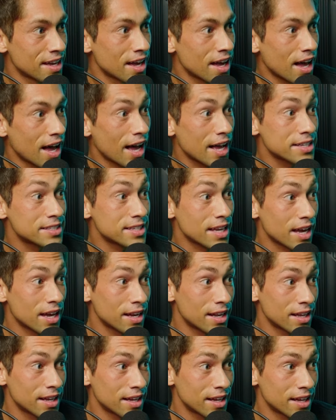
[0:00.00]
I
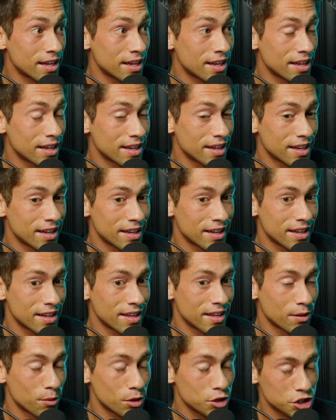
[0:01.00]
said,
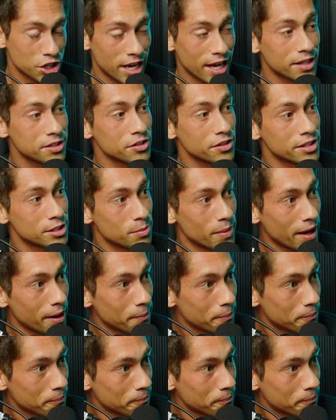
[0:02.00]
we should cancel this man.